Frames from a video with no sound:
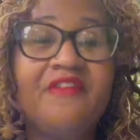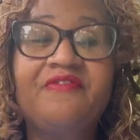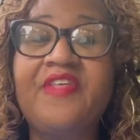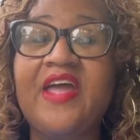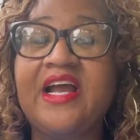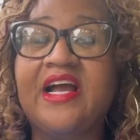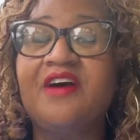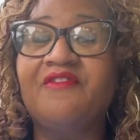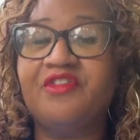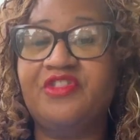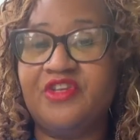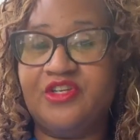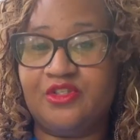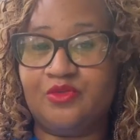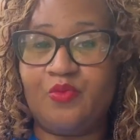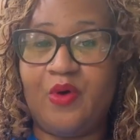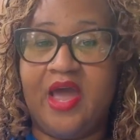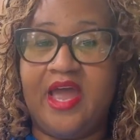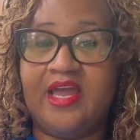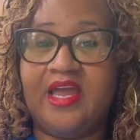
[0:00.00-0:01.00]
Think of it
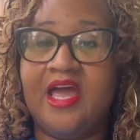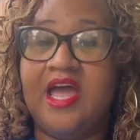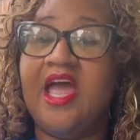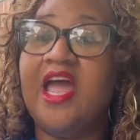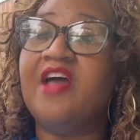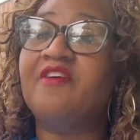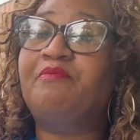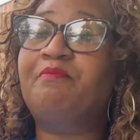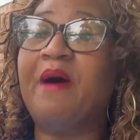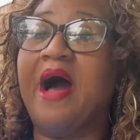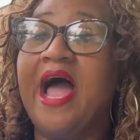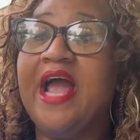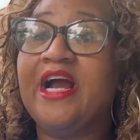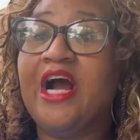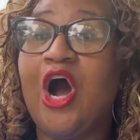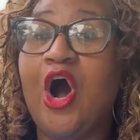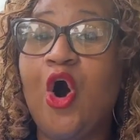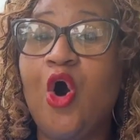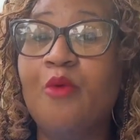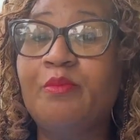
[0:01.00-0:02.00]
this way. If buying
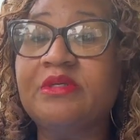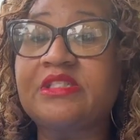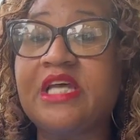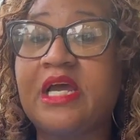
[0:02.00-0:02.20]
a home is